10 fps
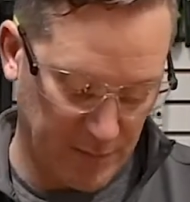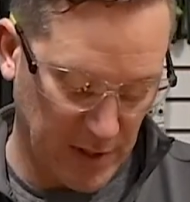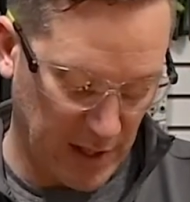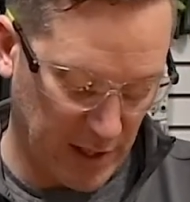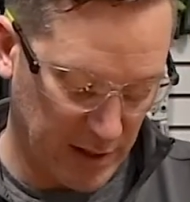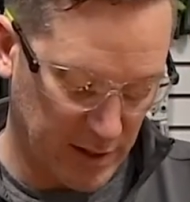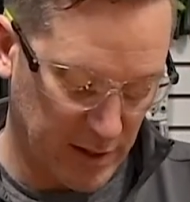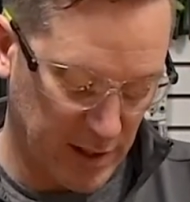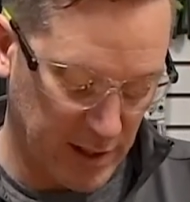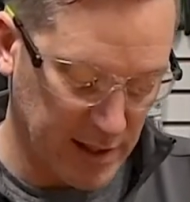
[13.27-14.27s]
And
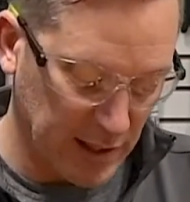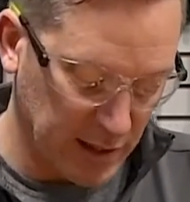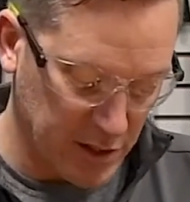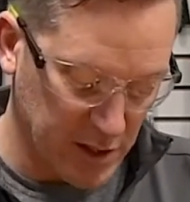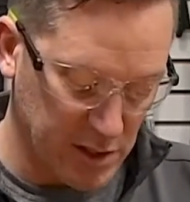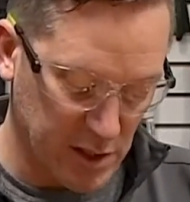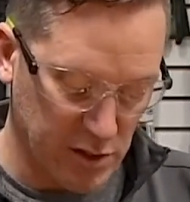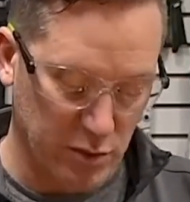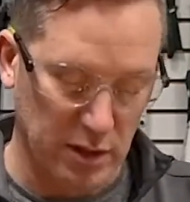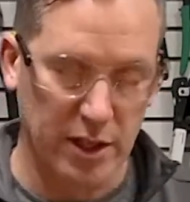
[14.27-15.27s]
the intelligence
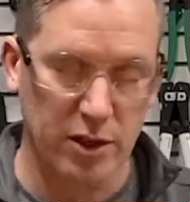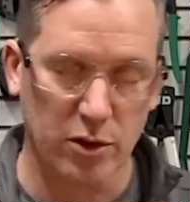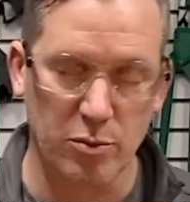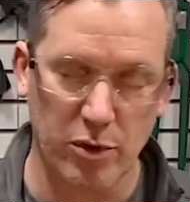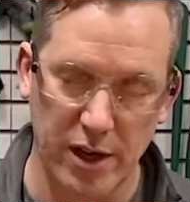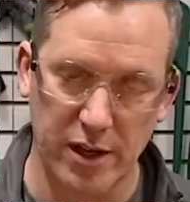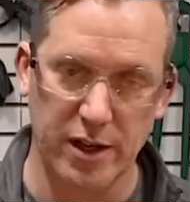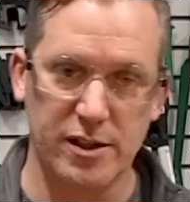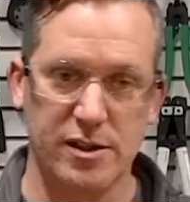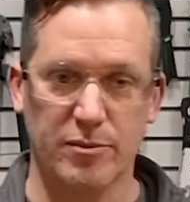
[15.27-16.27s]
is really incorporated
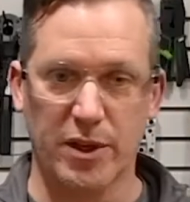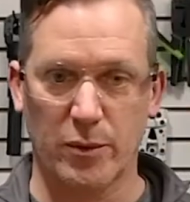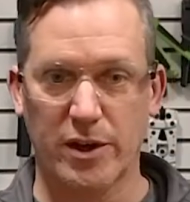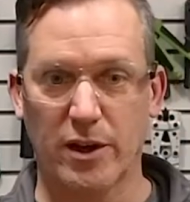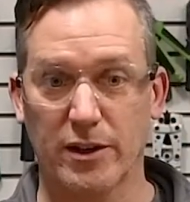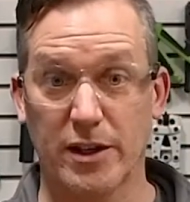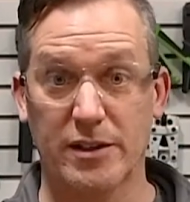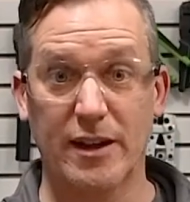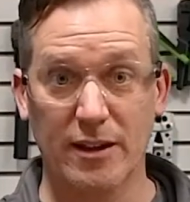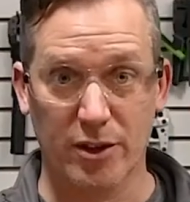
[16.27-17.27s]
into something we call
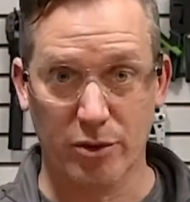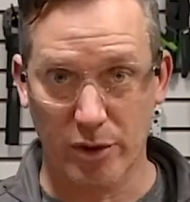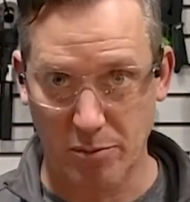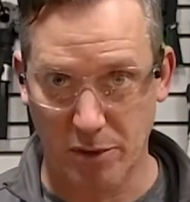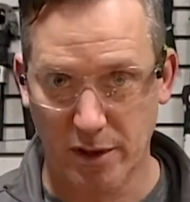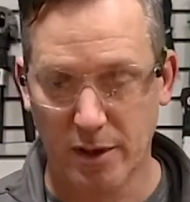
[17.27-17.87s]
IntelliCrimp.